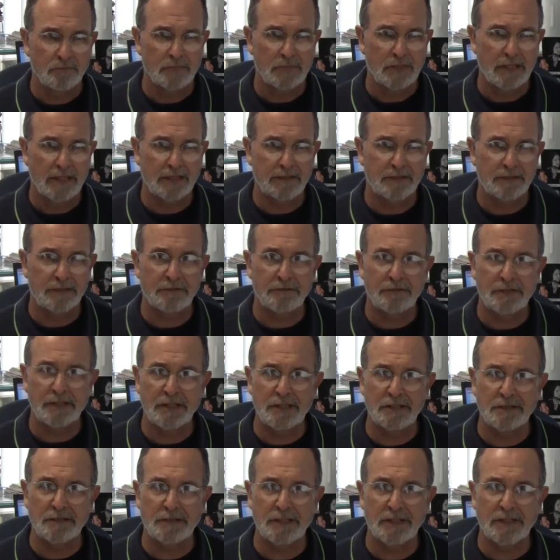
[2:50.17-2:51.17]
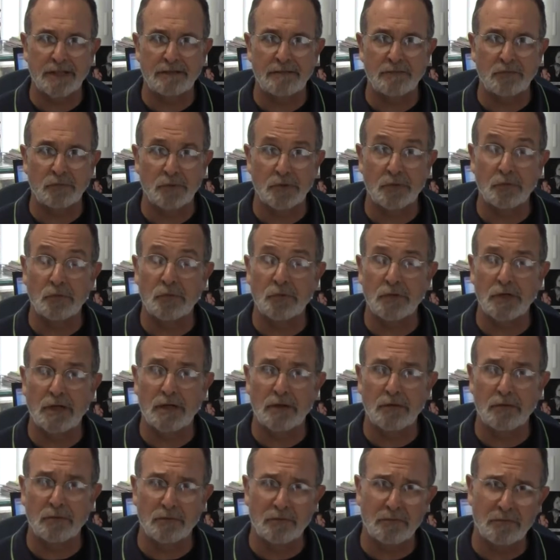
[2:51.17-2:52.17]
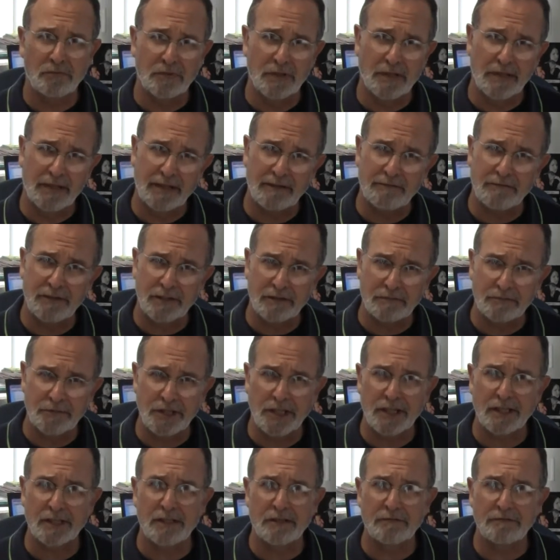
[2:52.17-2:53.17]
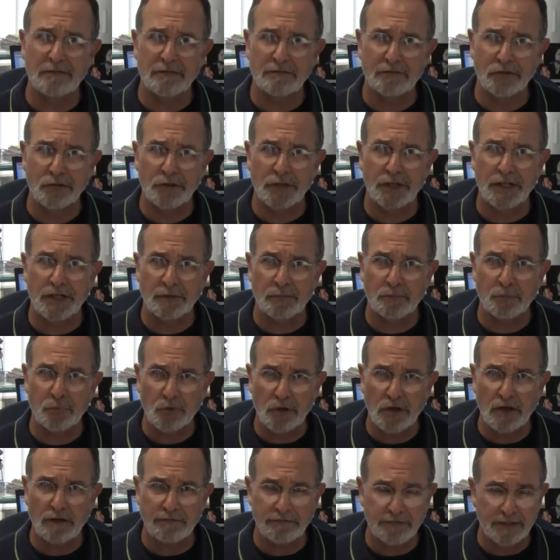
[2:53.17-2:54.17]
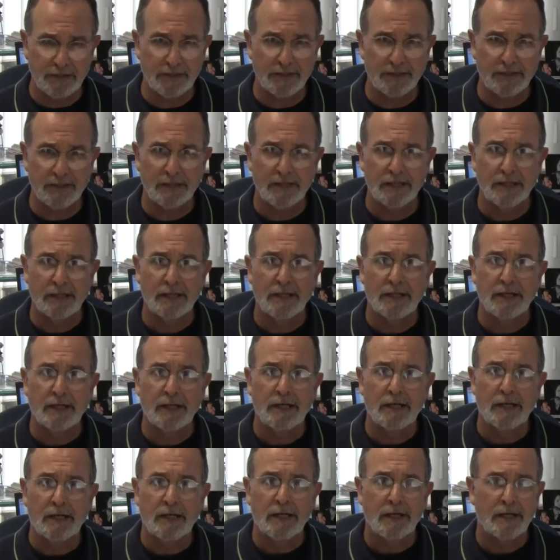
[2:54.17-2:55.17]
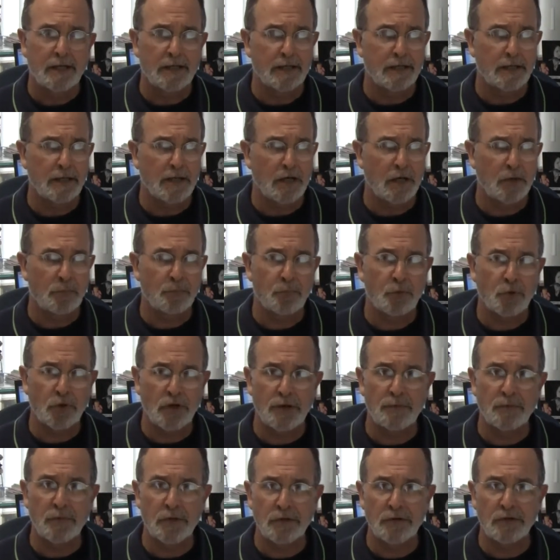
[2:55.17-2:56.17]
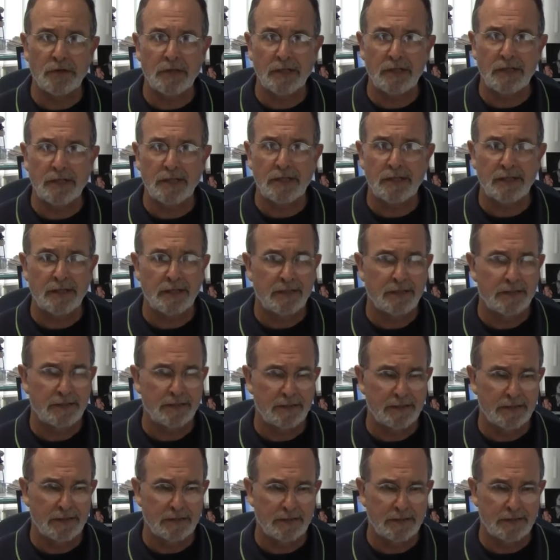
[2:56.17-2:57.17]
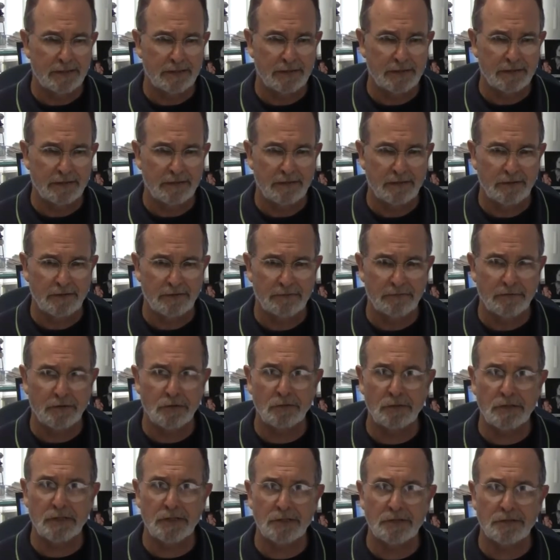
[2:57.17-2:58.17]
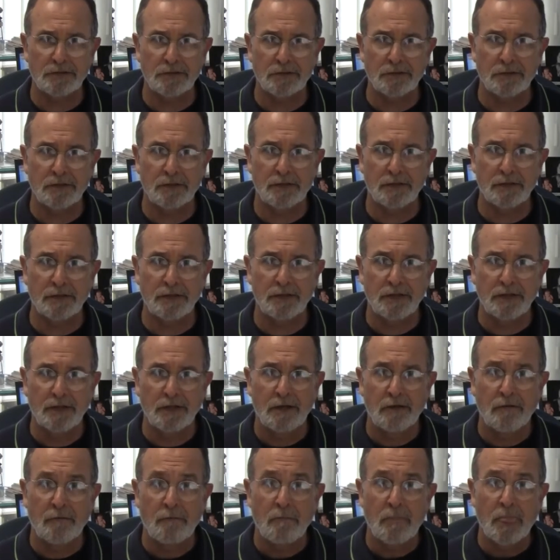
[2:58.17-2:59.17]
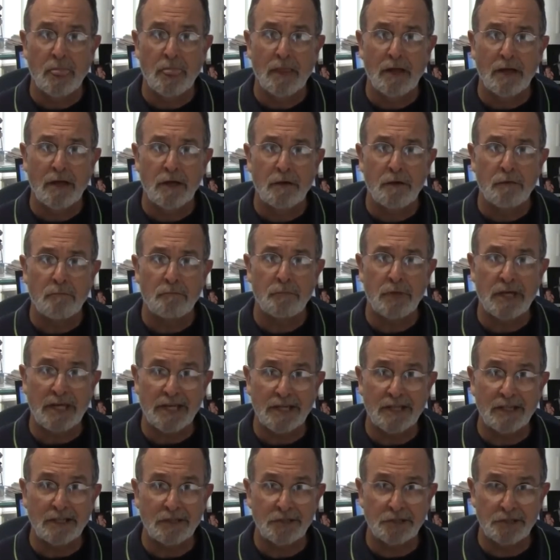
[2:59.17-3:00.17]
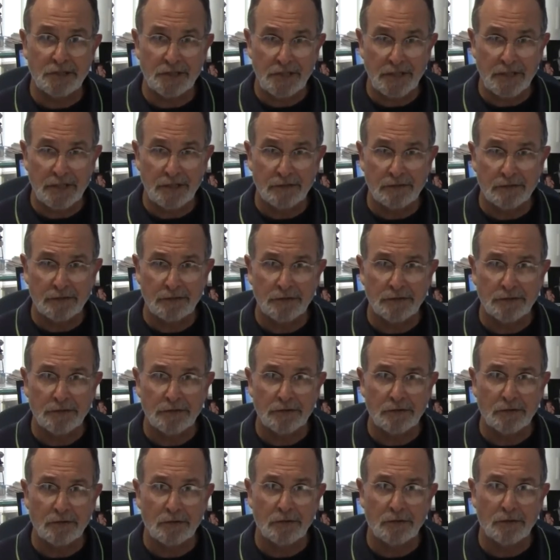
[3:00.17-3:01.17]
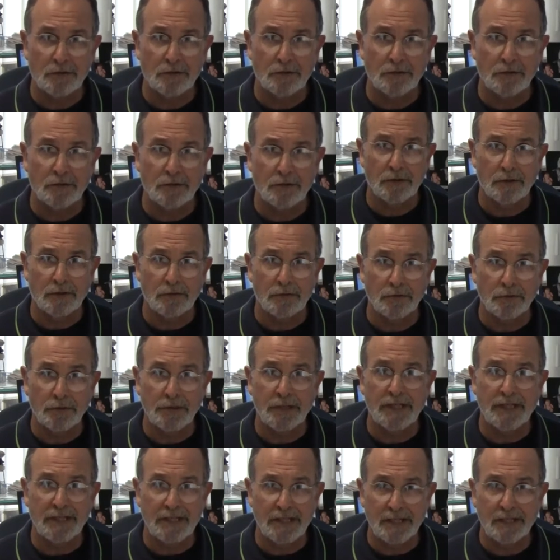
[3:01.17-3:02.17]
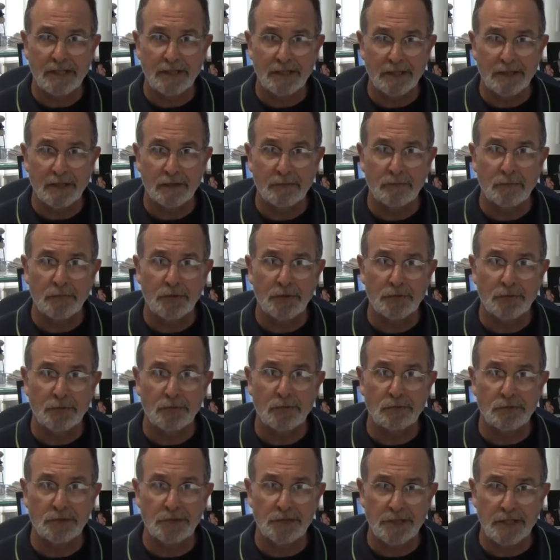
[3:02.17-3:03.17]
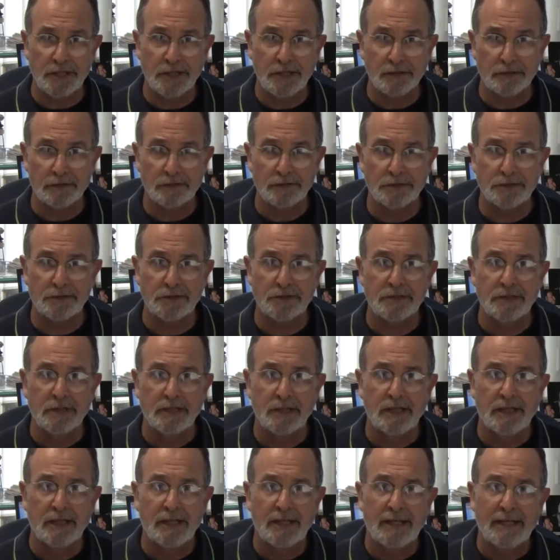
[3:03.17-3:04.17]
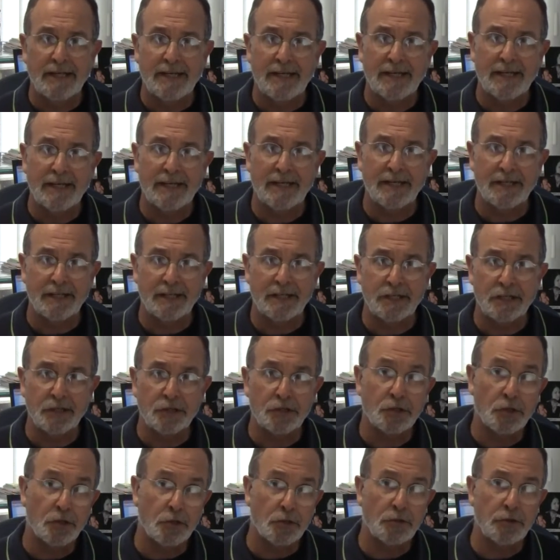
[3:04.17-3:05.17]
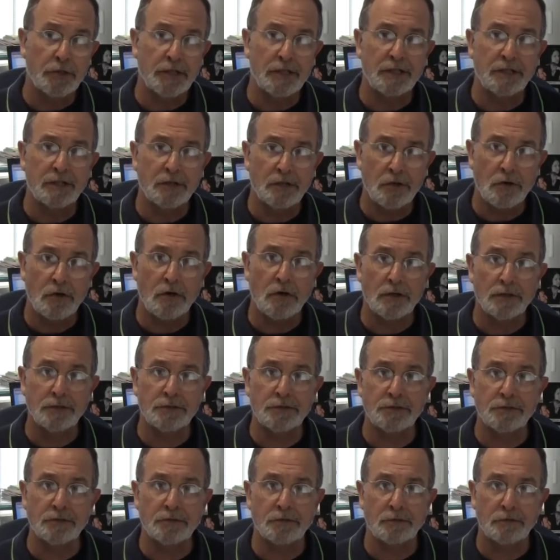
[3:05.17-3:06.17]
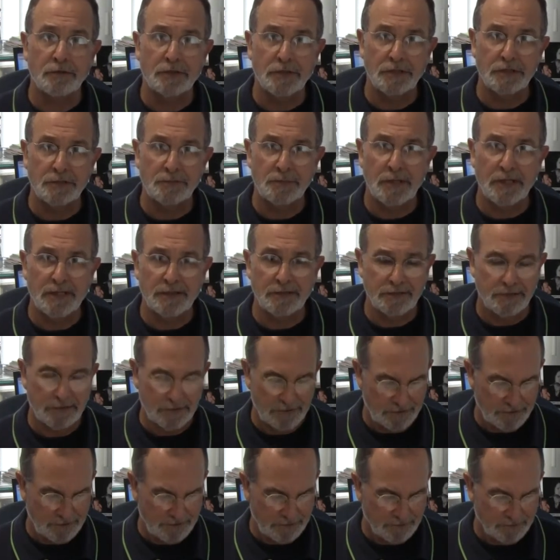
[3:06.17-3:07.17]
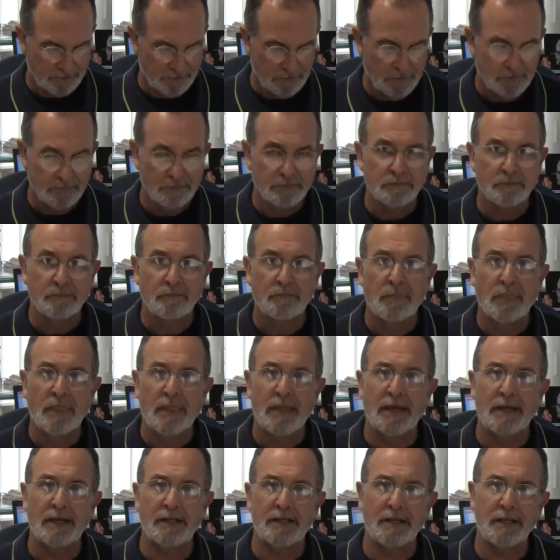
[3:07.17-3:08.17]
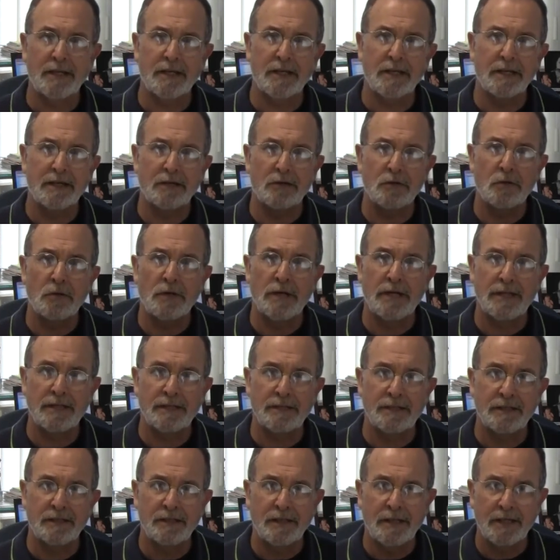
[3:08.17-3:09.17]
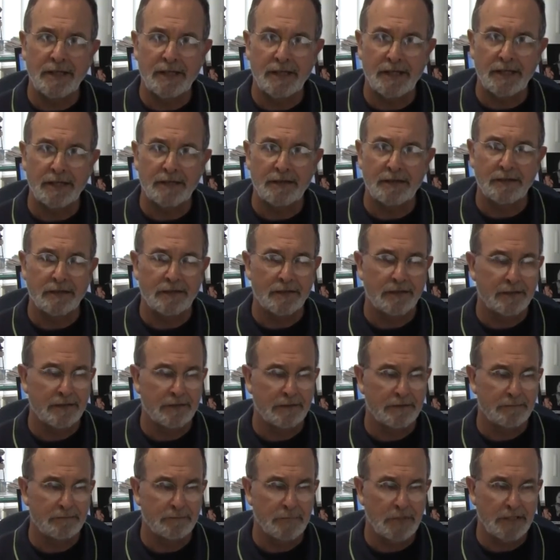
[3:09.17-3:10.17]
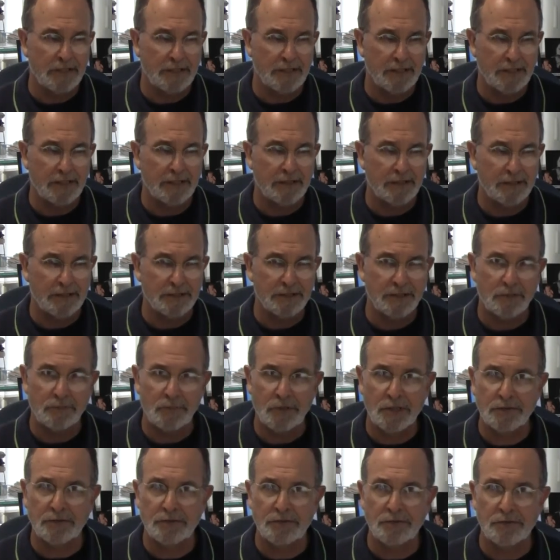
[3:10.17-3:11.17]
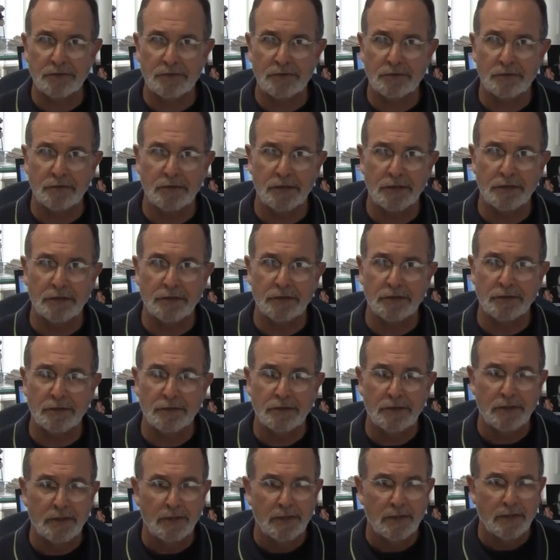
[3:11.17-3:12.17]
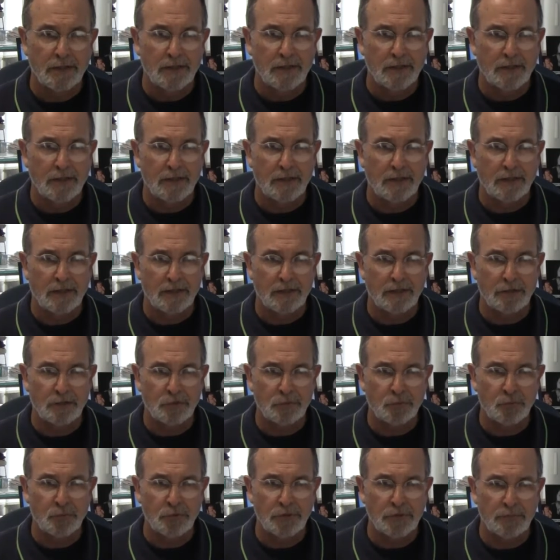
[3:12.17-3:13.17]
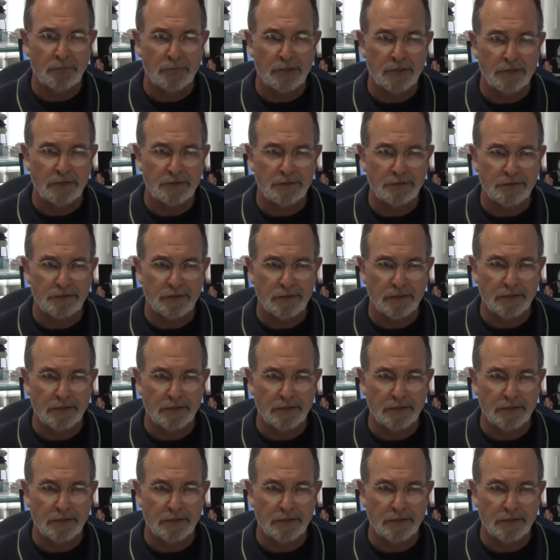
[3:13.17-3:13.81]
activities that have the objective of earning a profit are primarily focused on making sales or earning income through sales and incurring costs or expenses. And they kind of go hand in hand. Again, as I mentioned earlier, you pretty much